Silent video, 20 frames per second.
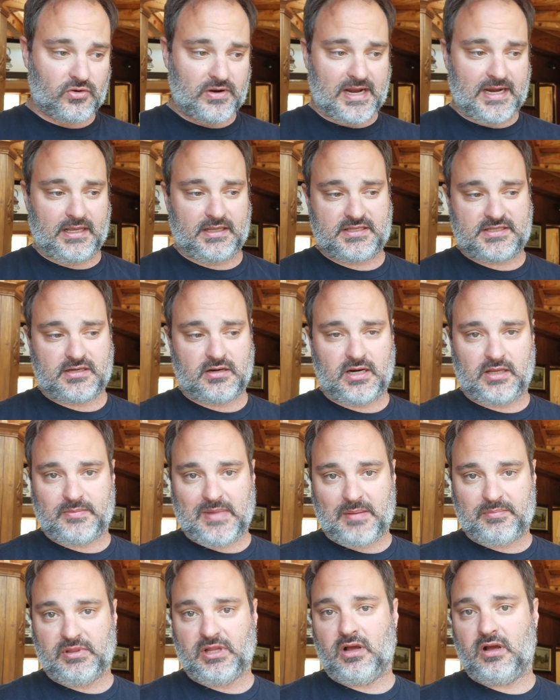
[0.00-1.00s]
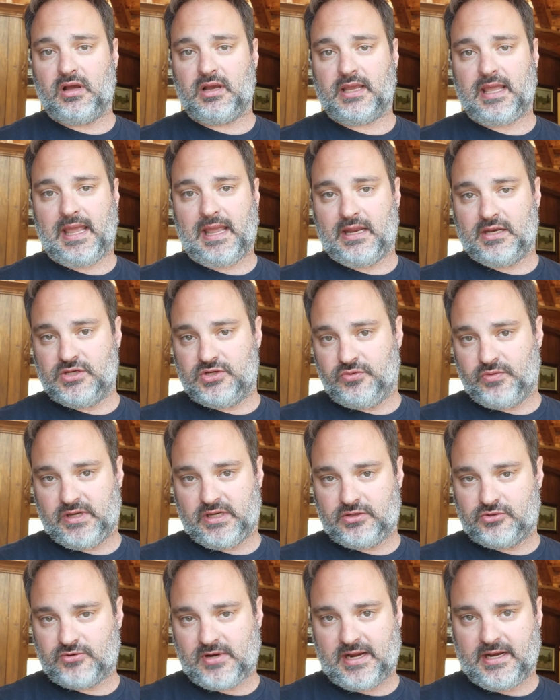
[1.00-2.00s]
Creating and starting my blog and
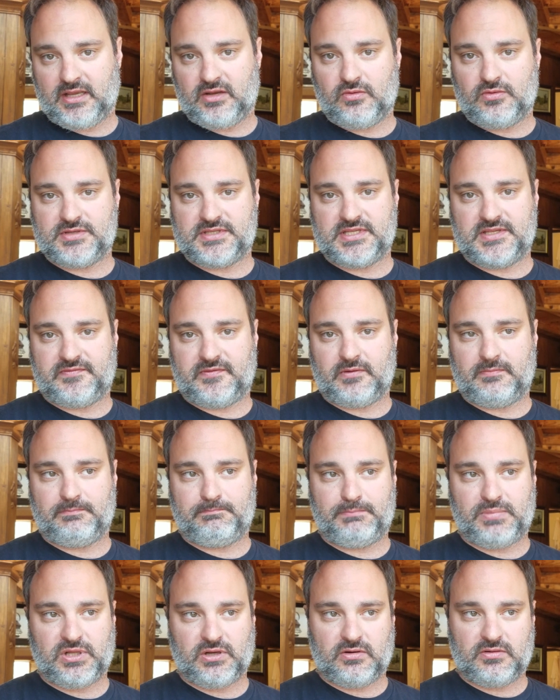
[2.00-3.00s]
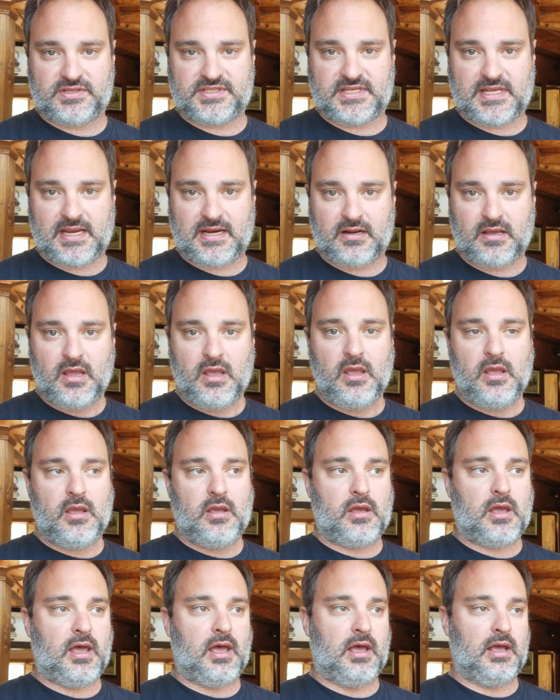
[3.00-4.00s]
doing training courses for Pluralsight
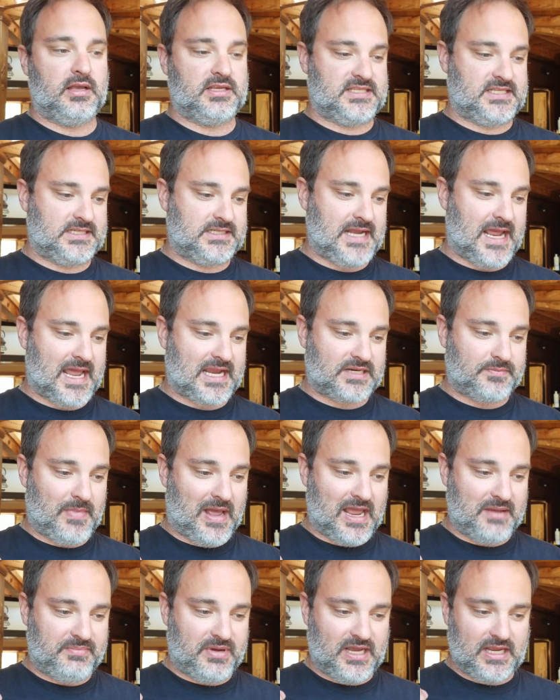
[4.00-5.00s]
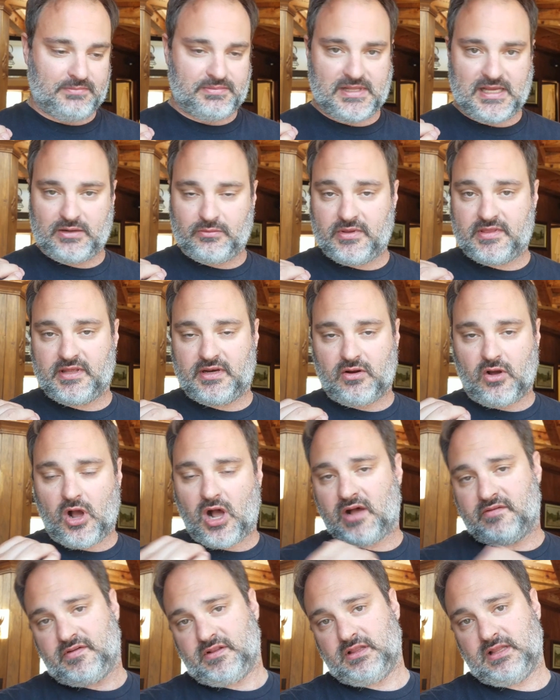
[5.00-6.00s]
stacked my pipeline with an
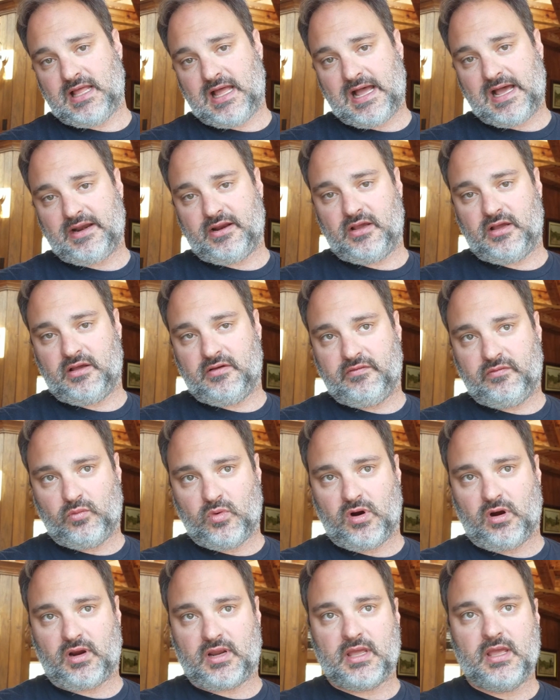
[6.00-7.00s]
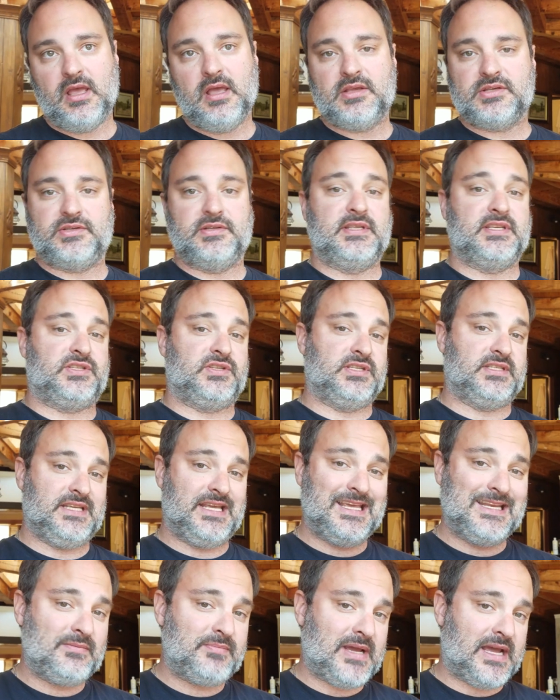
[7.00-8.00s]
awful lot of work. So this is
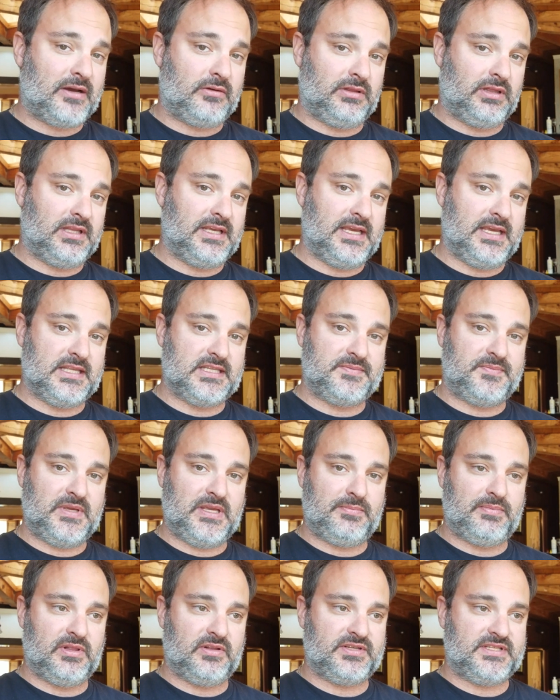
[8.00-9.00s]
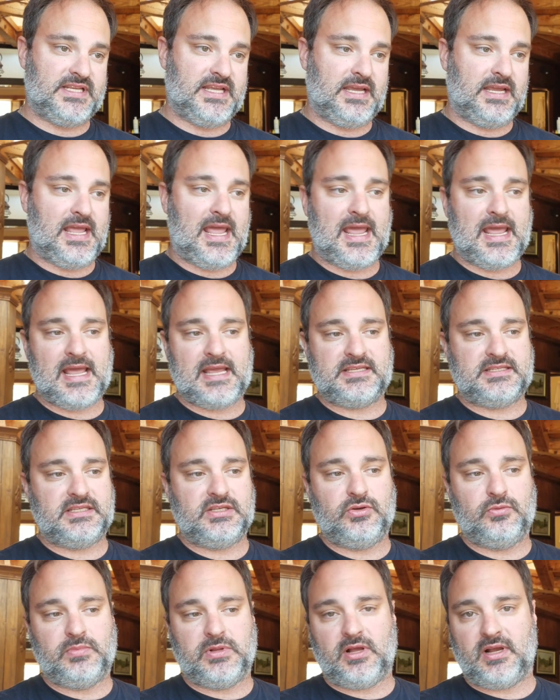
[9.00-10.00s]
inbound leads. People are saying, hey, I
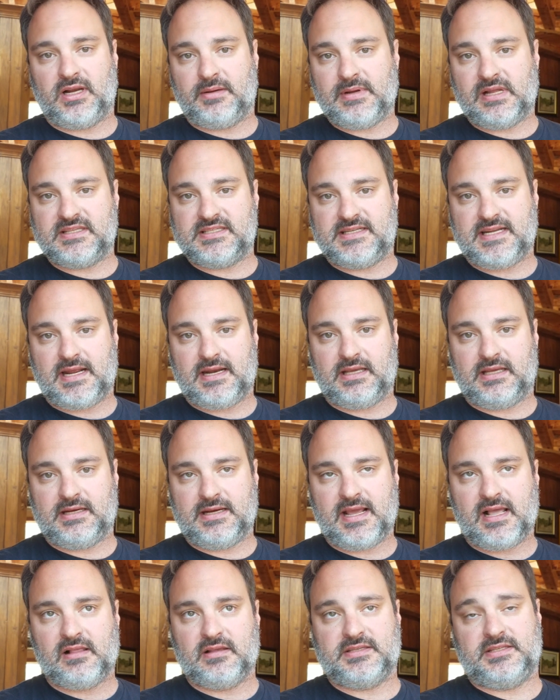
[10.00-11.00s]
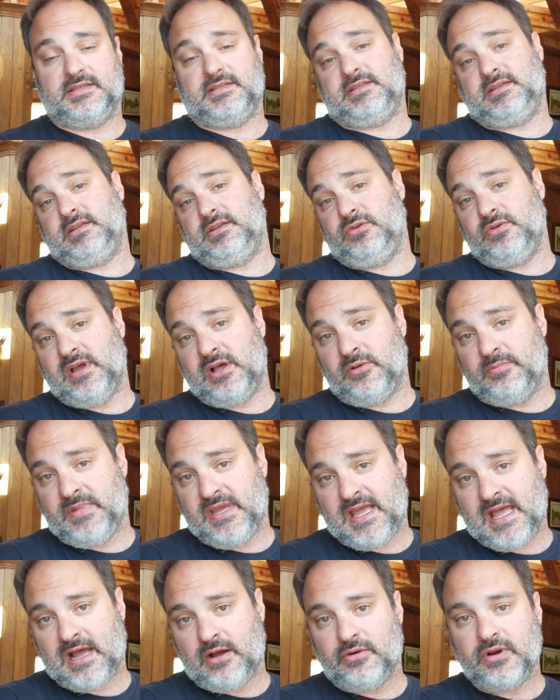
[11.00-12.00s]
see you blog about static analysis. Can you help
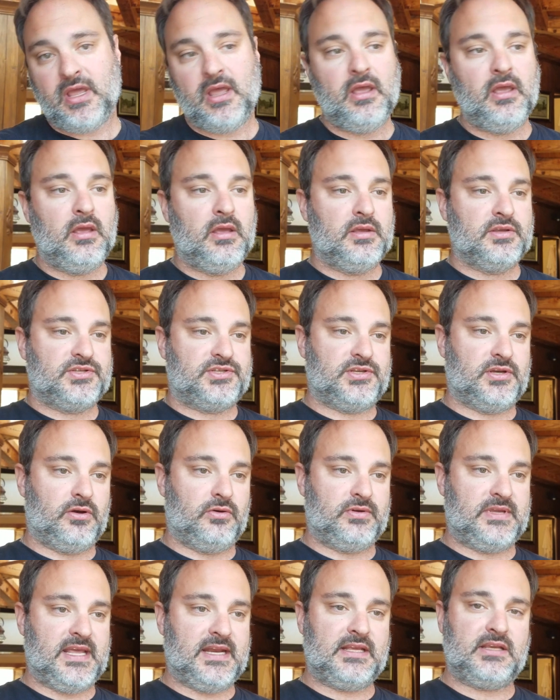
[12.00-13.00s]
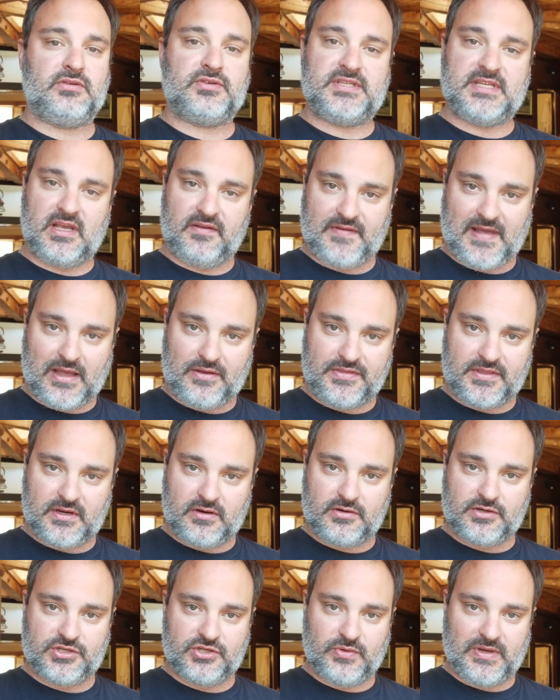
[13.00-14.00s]
me out? So getting yourself out
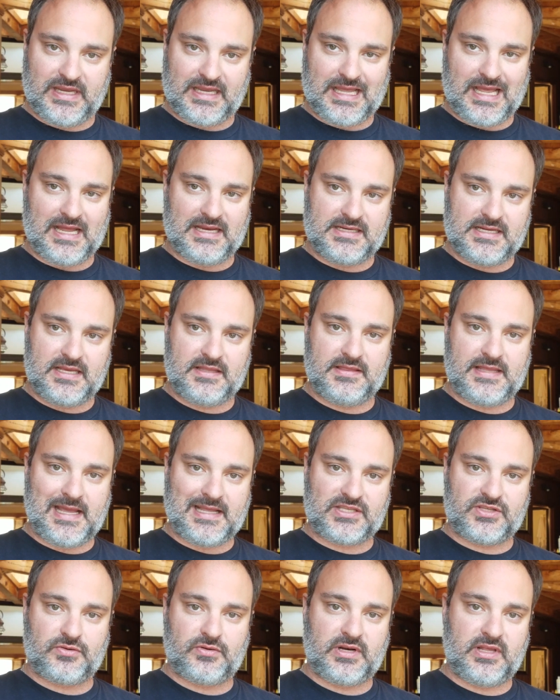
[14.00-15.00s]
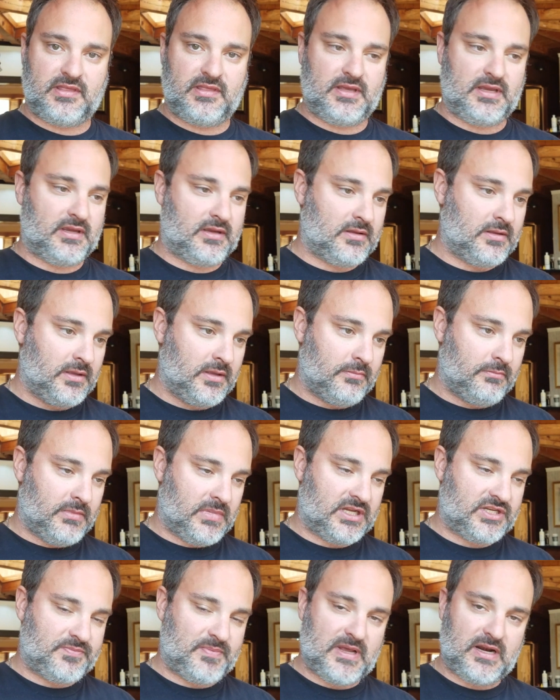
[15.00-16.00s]
there, doing content, that sort of thing,
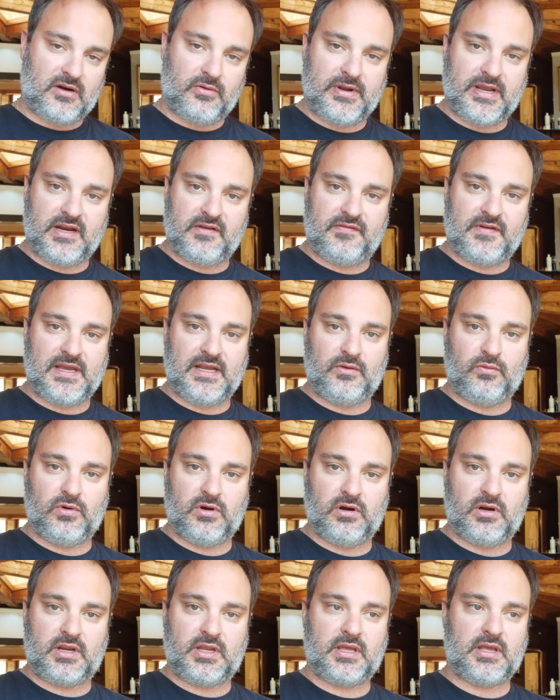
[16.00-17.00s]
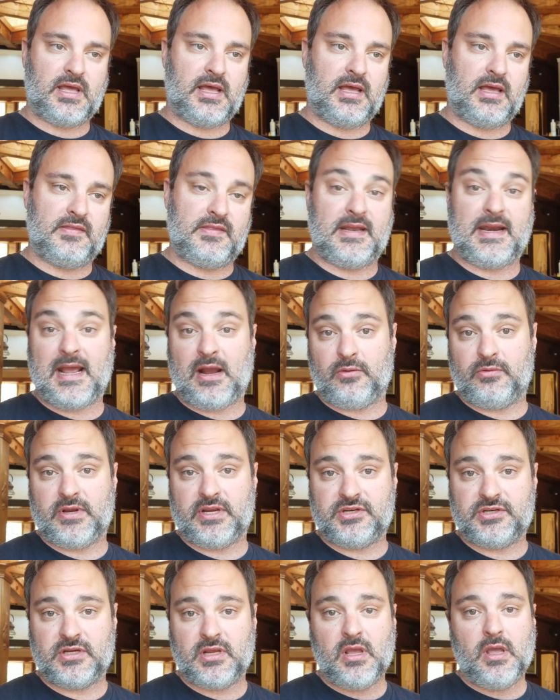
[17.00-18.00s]
much better way to find work than
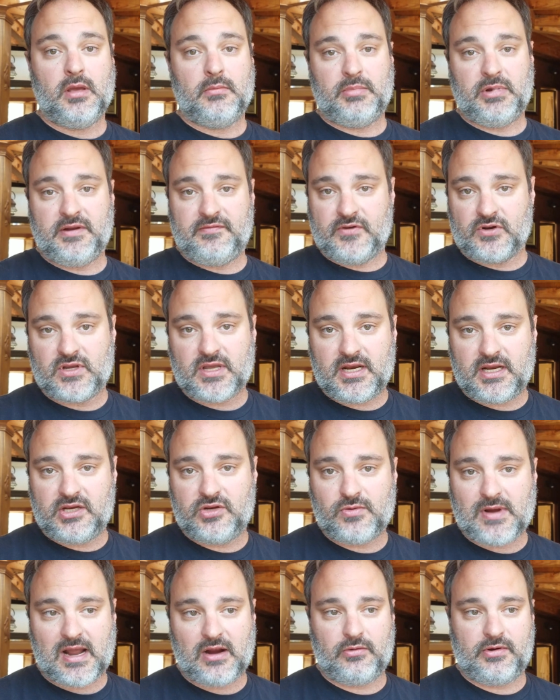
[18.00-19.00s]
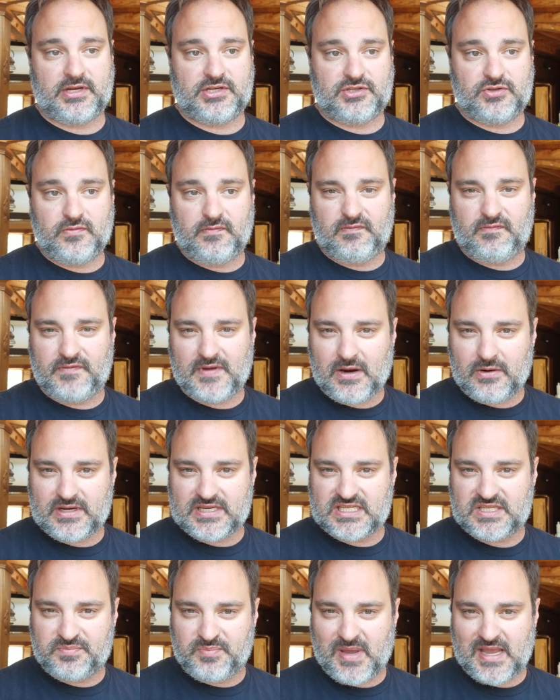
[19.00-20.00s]
outreach. But if you're going to do outreach, do
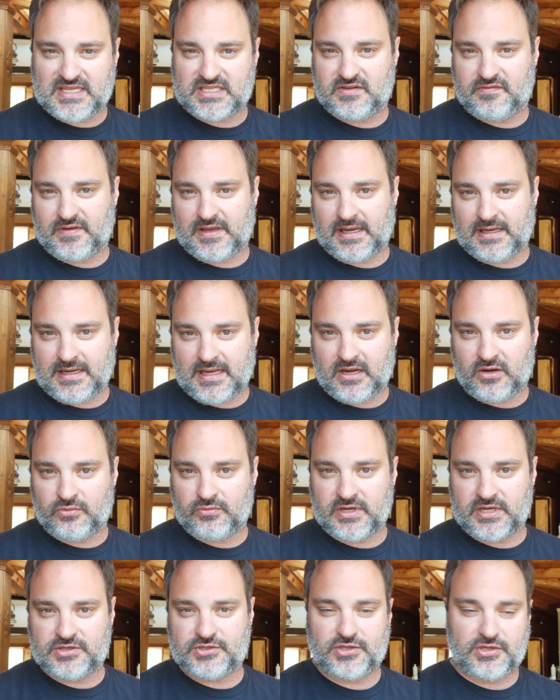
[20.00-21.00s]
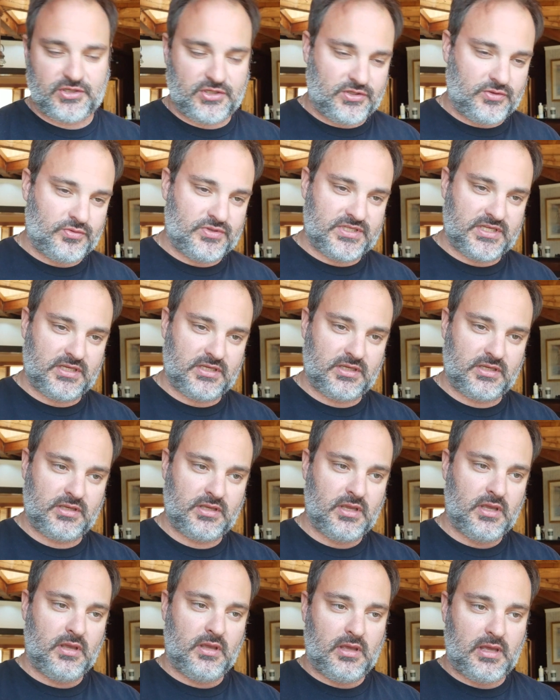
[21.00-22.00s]
very specified outreach
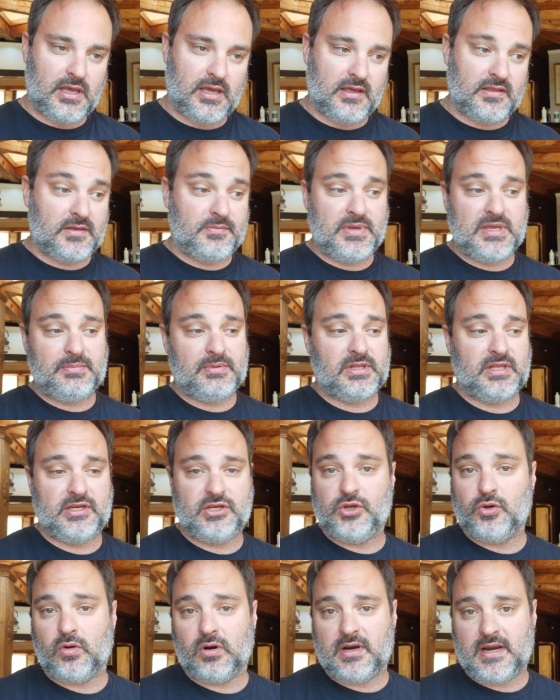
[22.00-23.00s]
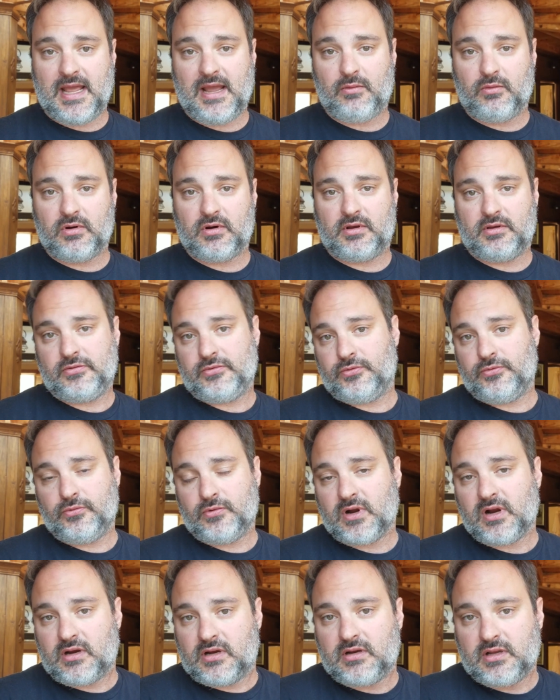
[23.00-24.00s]
using the people in your network
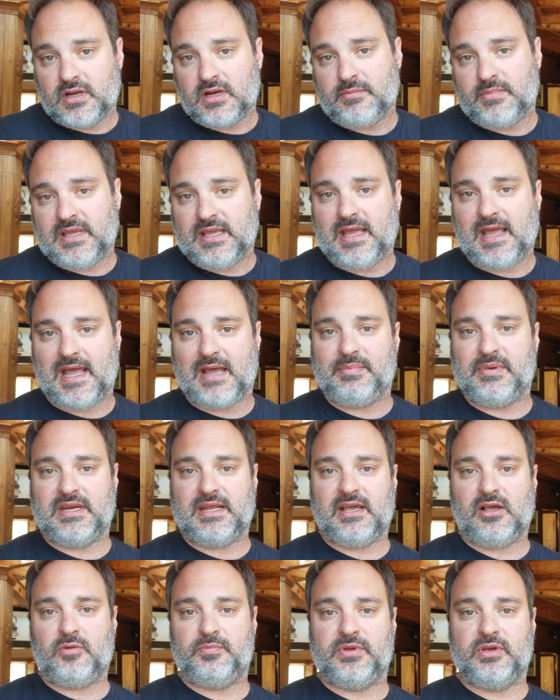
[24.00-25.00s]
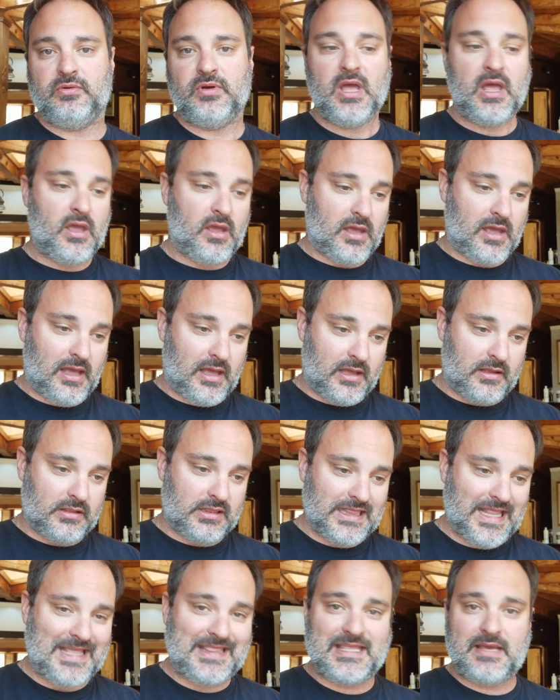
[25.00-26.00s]
who are going to be happy to help you.
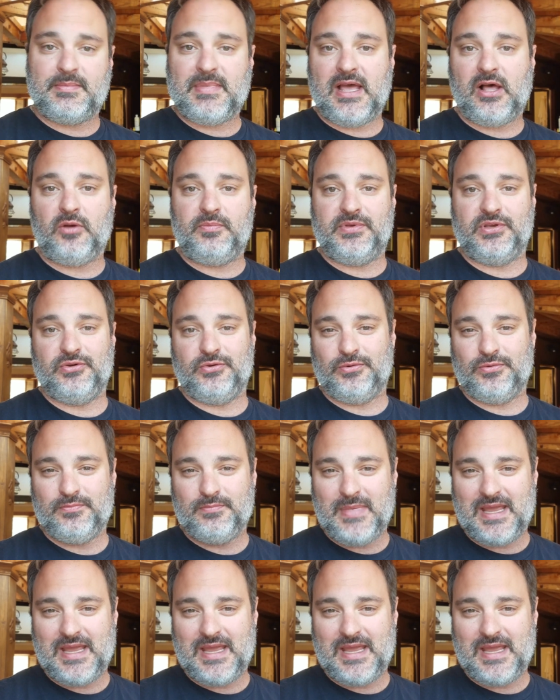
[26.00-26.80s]
Let them help you.